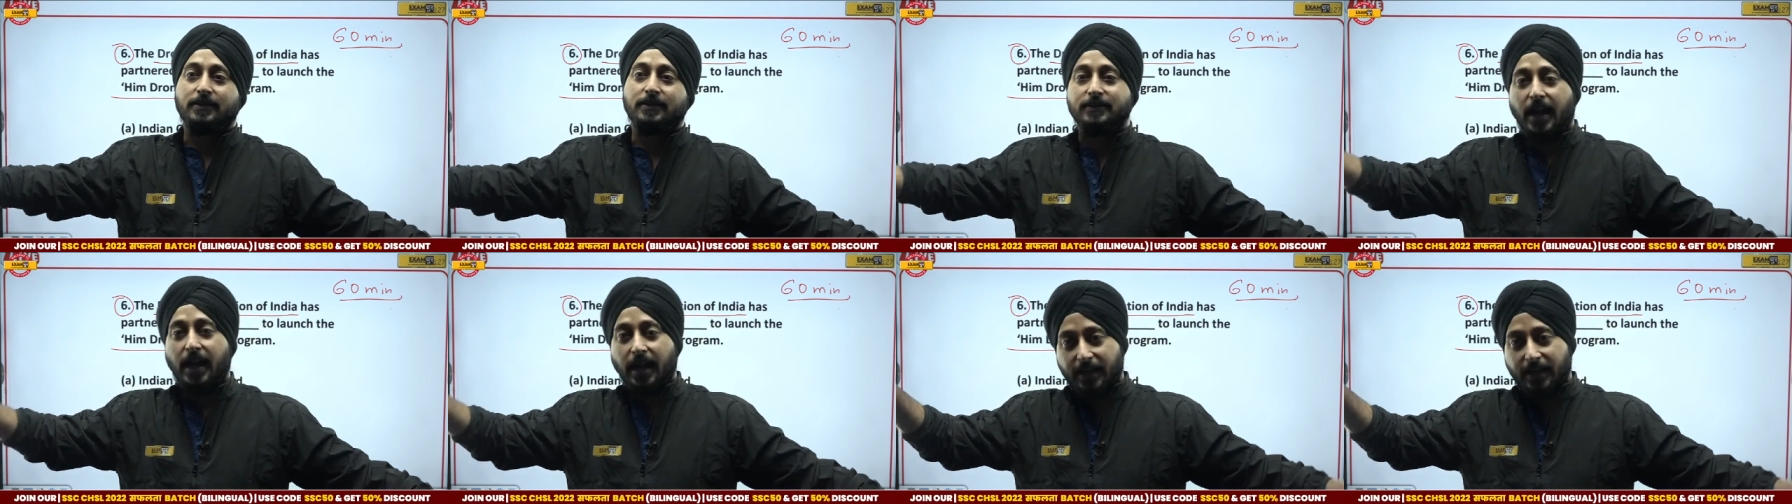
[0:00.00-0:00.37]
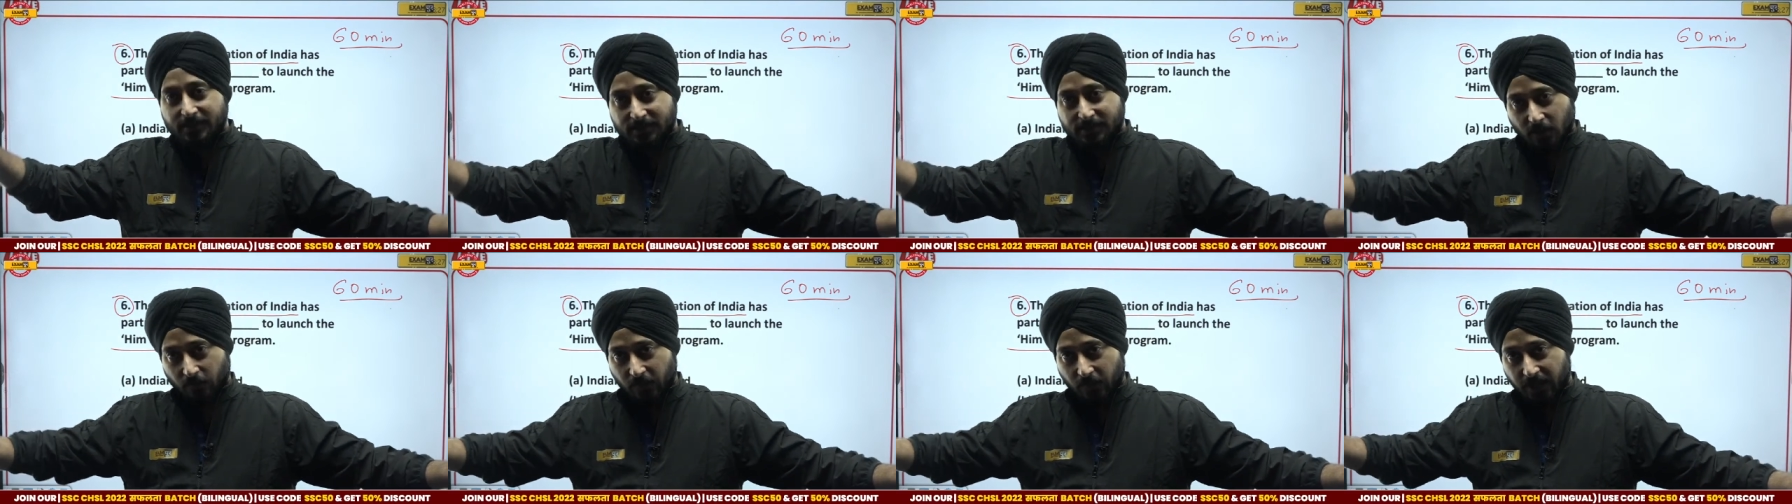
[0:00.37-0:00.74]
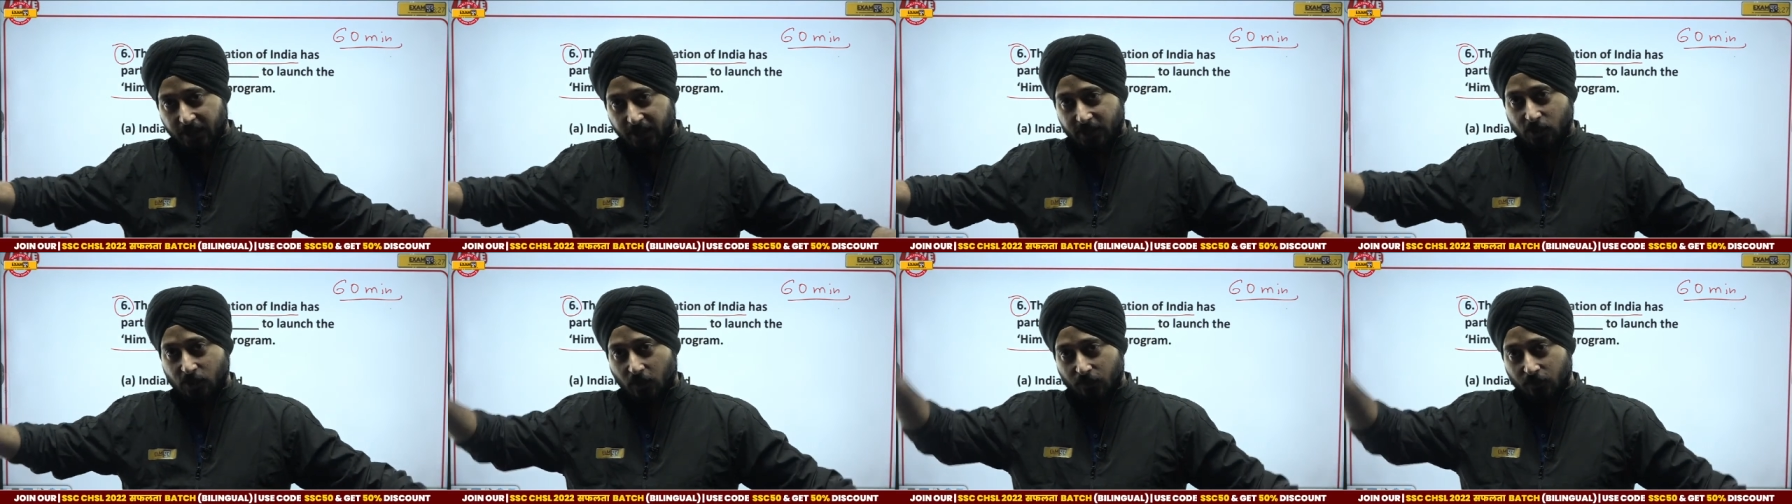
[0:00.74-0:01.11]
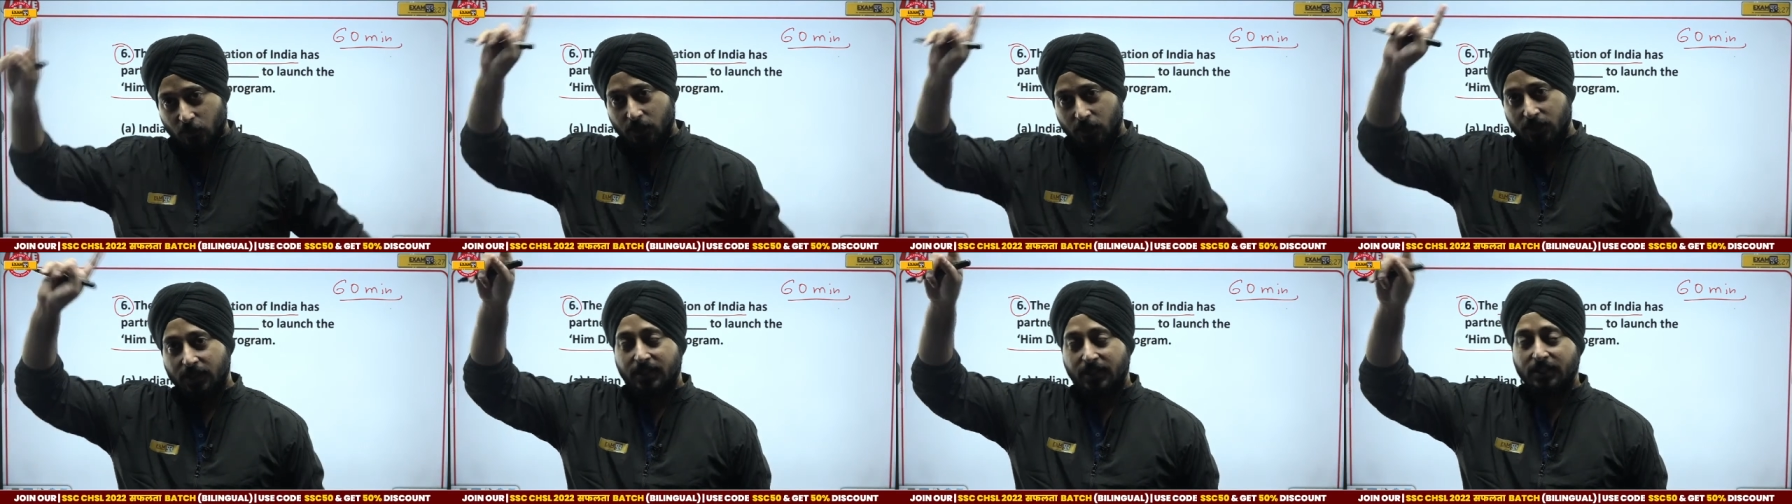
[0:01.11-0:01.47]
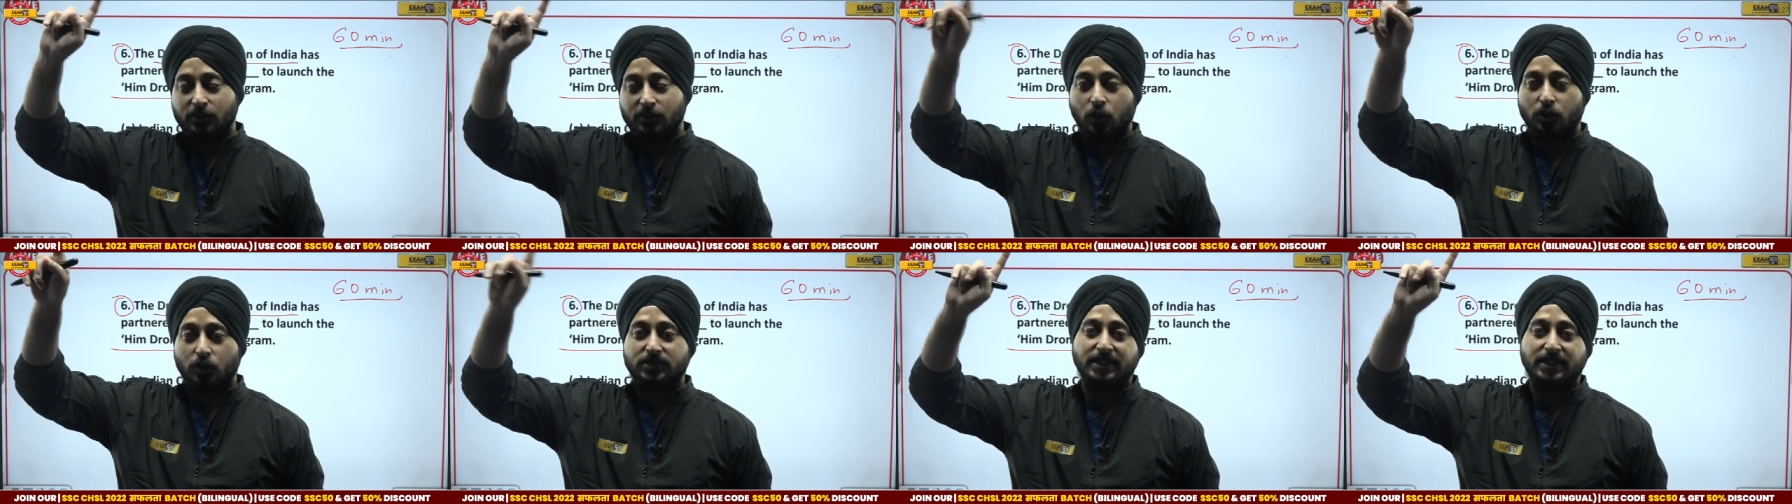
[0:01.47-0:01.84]
That is the weightage of that,
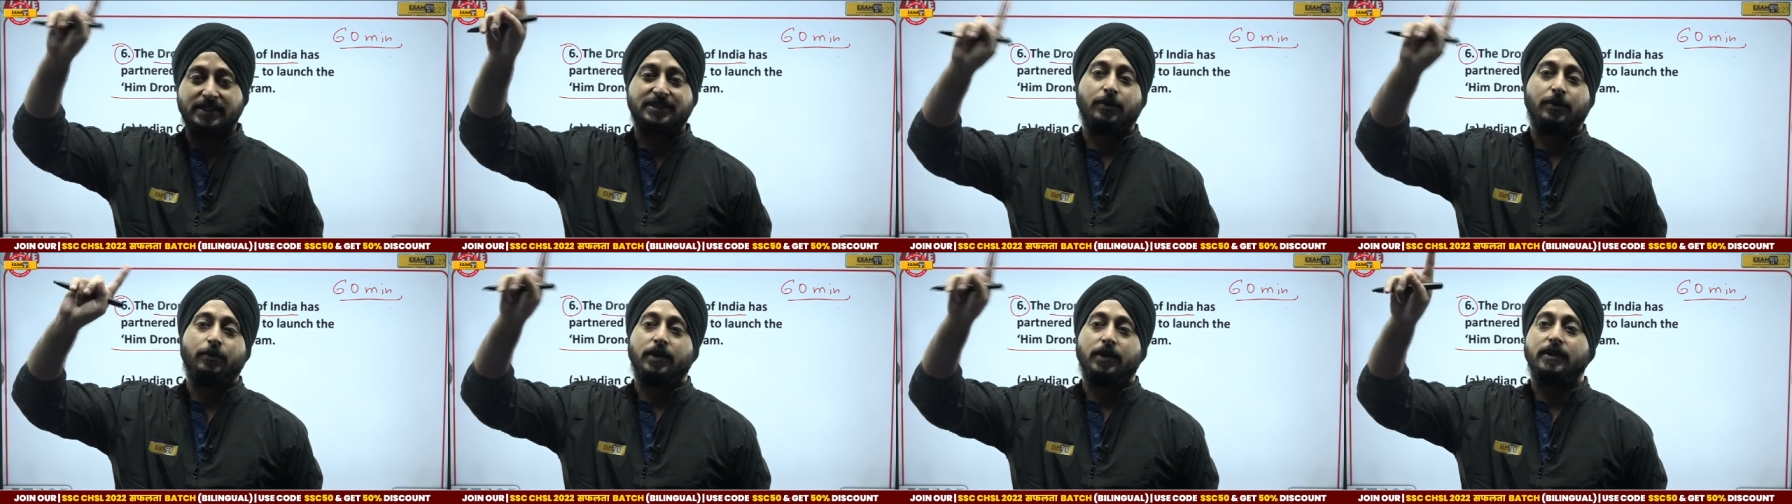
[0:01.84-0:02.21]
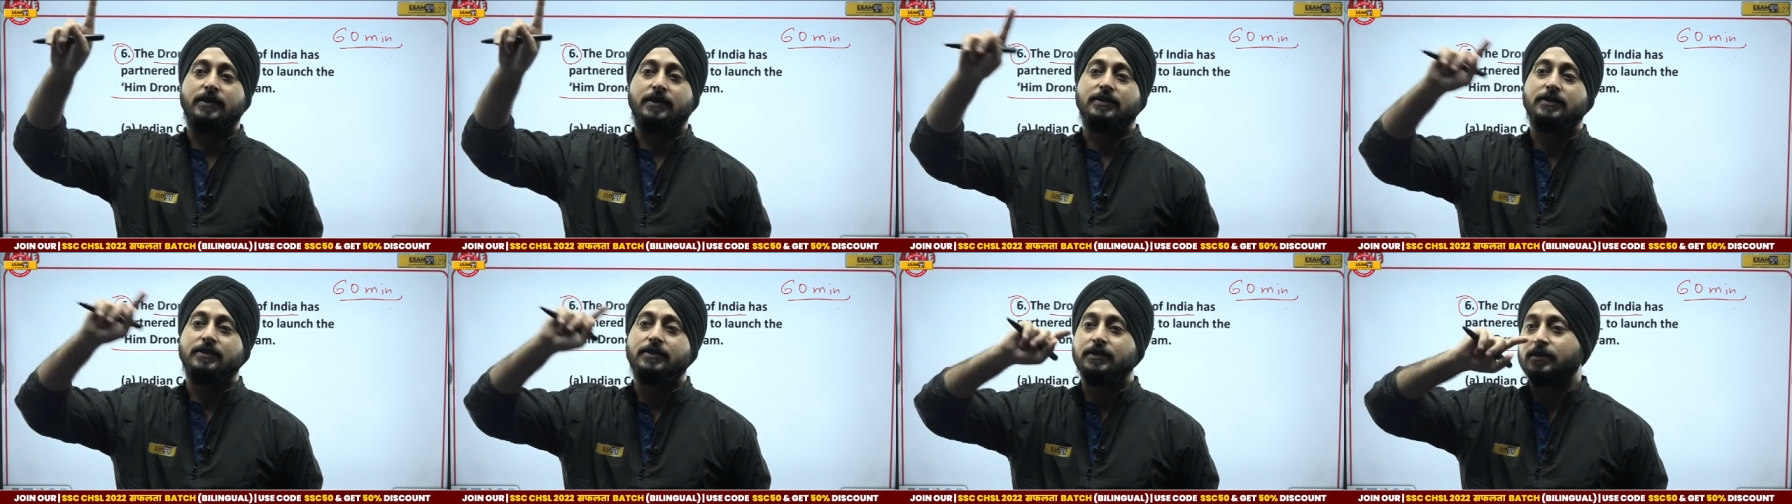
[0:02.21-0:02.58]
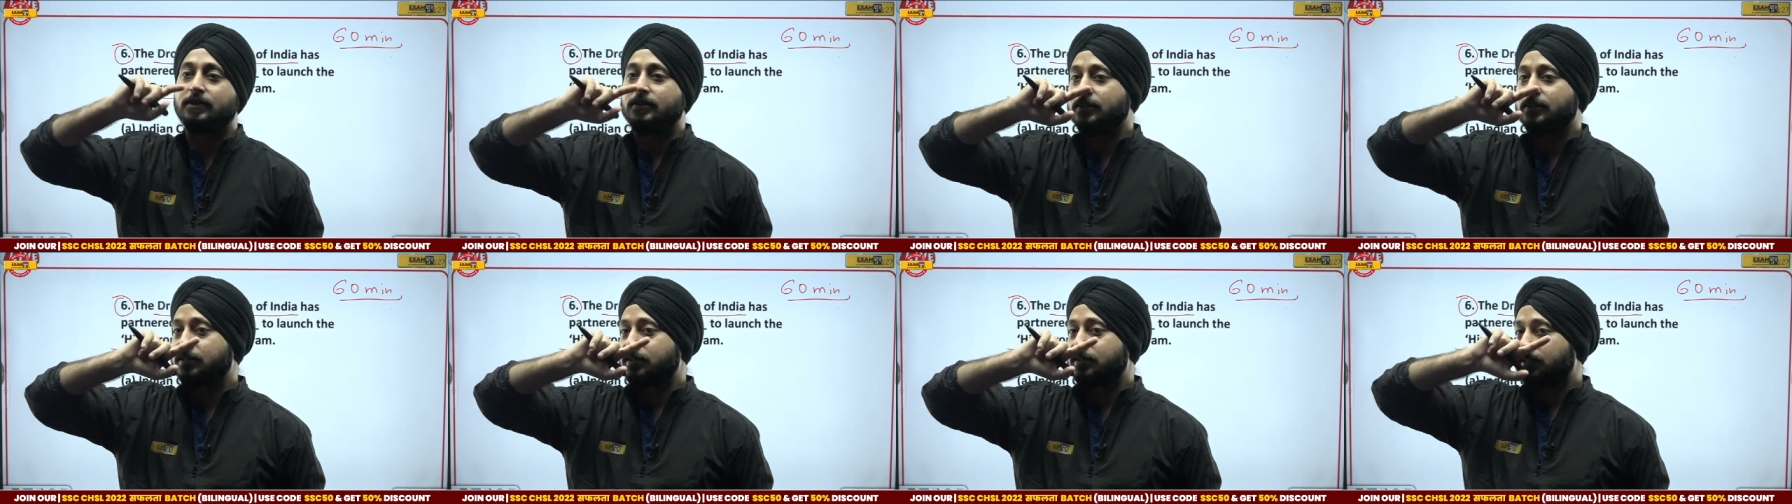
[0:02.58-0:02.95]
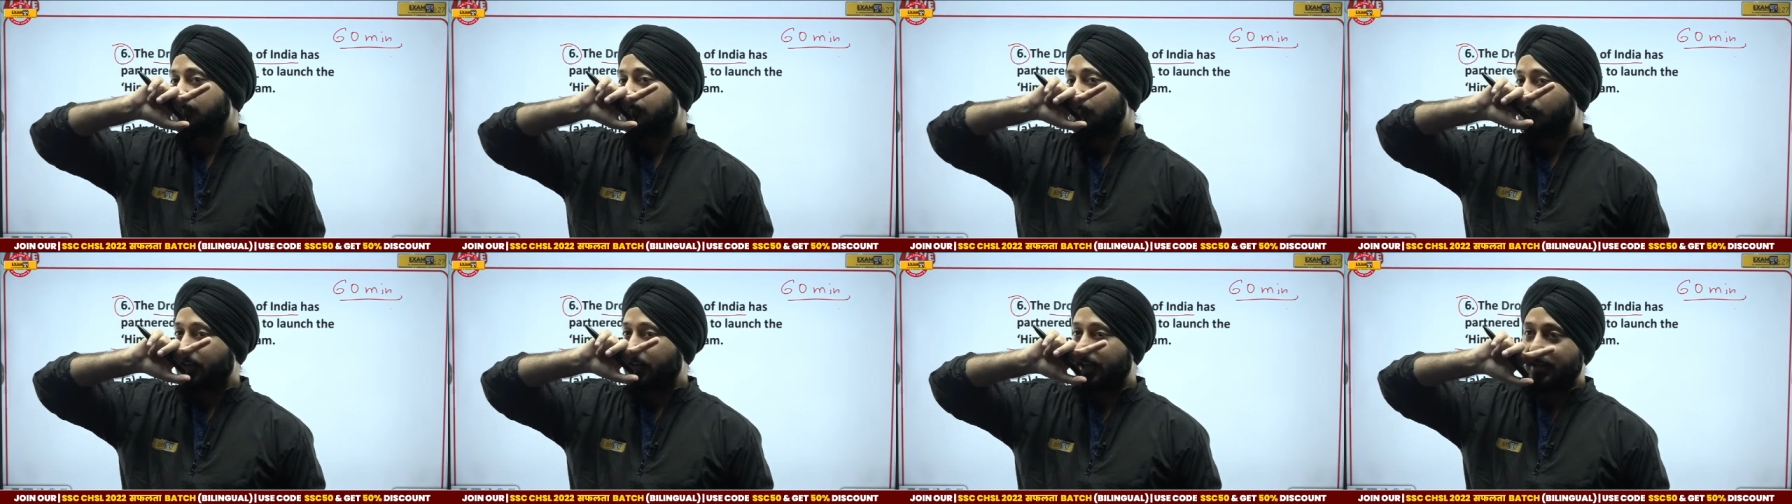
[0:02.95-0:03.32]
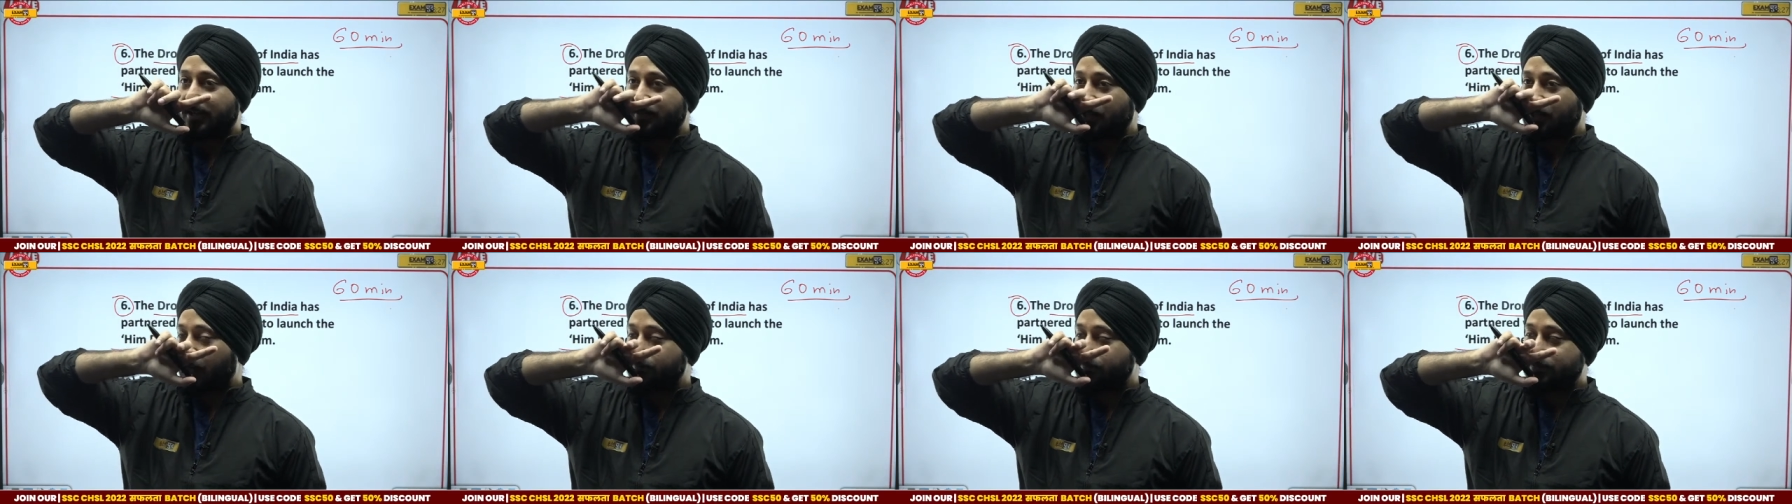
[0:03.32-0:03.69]
those 60 minutes.
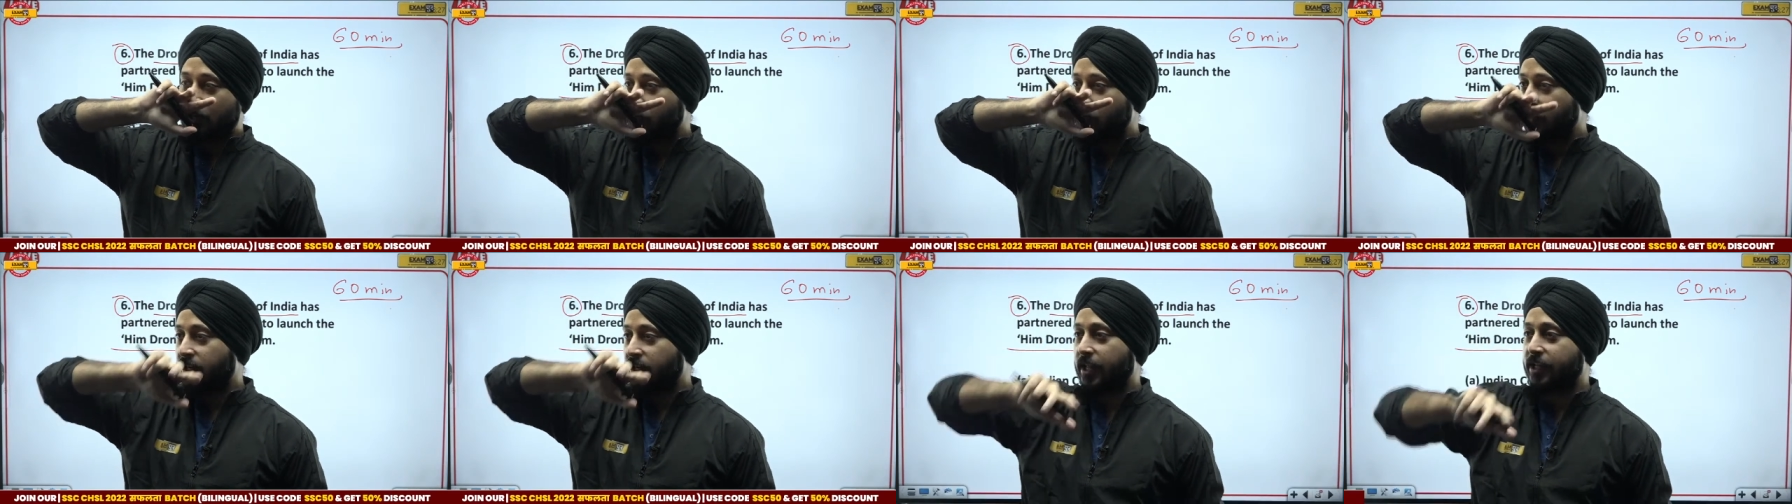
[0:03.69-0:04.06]
Okay, I'm sounding